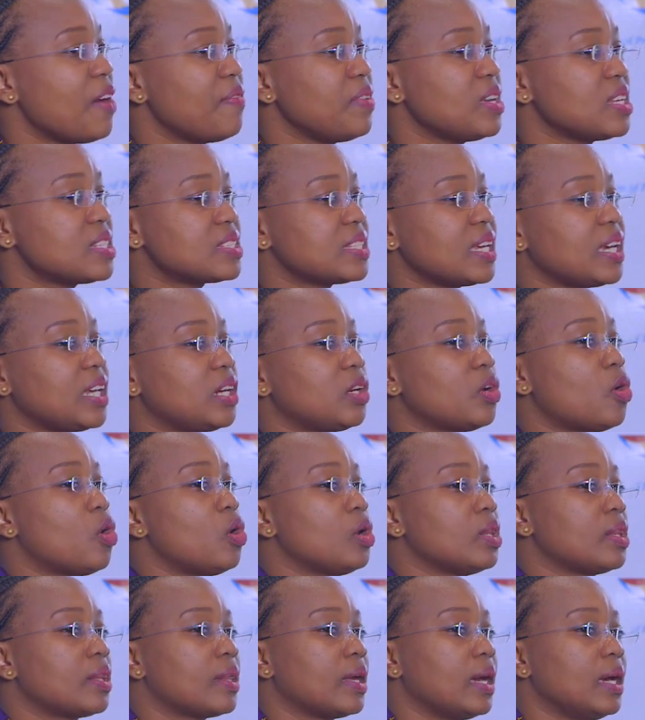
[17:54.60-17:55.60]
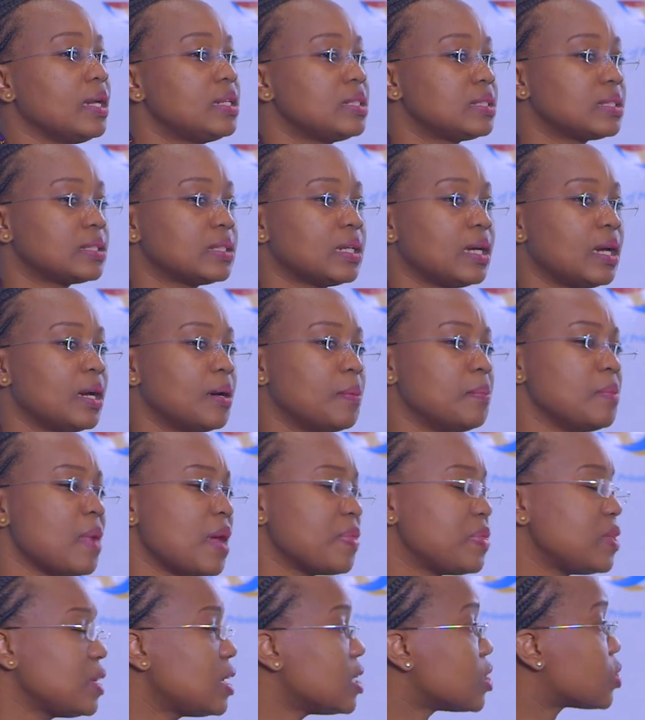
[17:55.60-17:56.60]
having said all that,
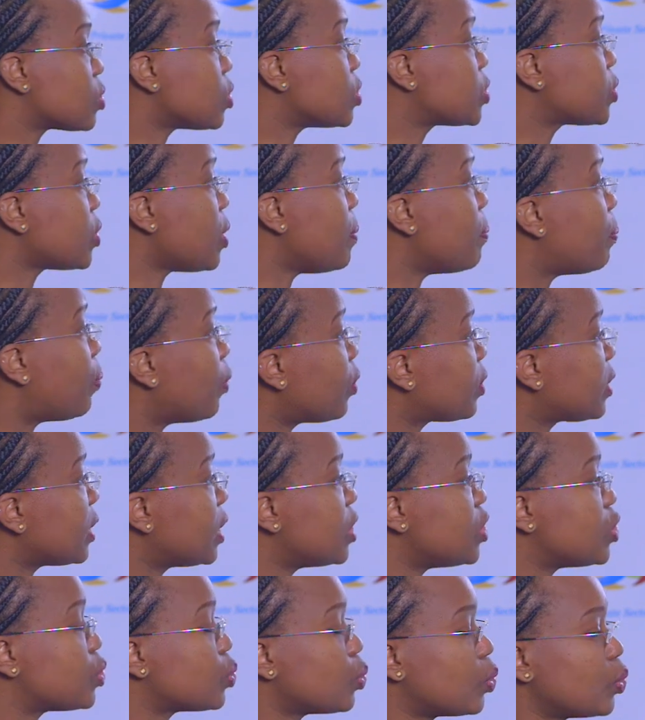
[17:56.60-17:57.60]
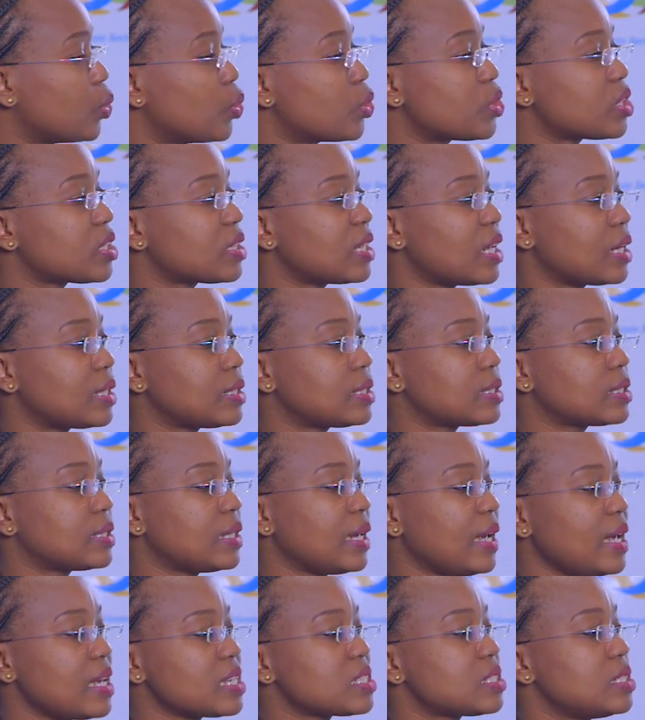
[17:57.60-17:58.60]
I think it's also important to note that
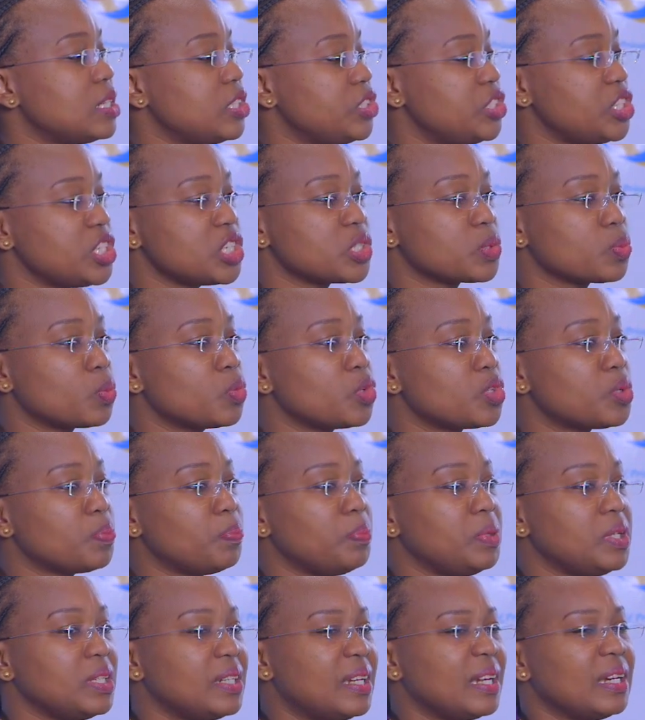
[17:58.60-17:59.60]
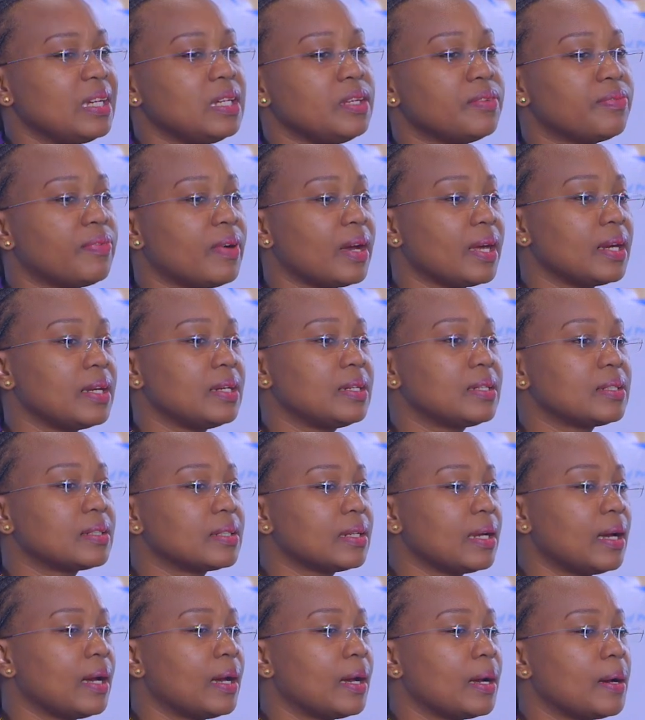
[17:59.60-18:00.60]
the SDGs won't be delivered
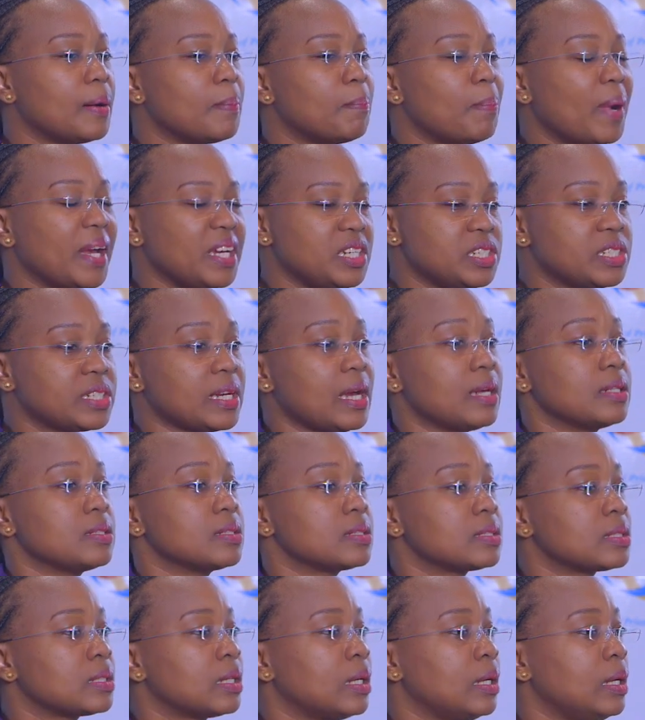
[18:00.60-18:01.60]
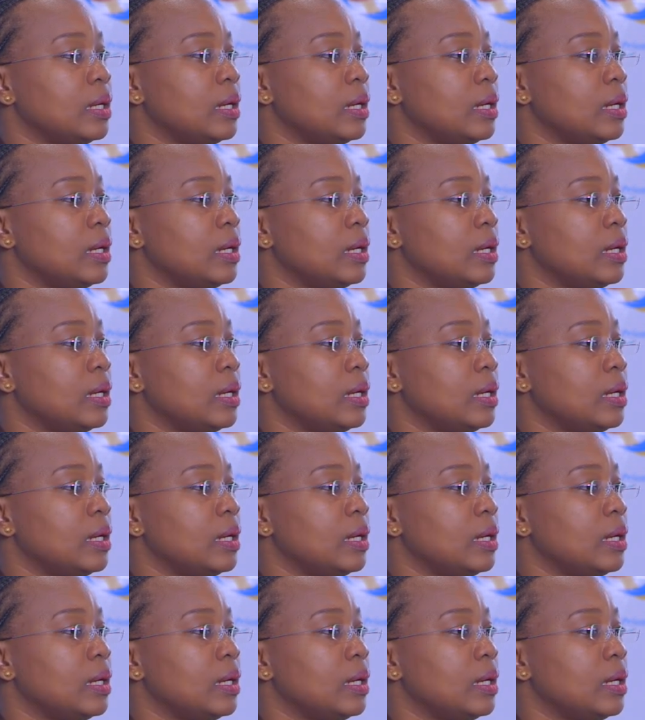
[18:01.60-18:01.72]
by chance.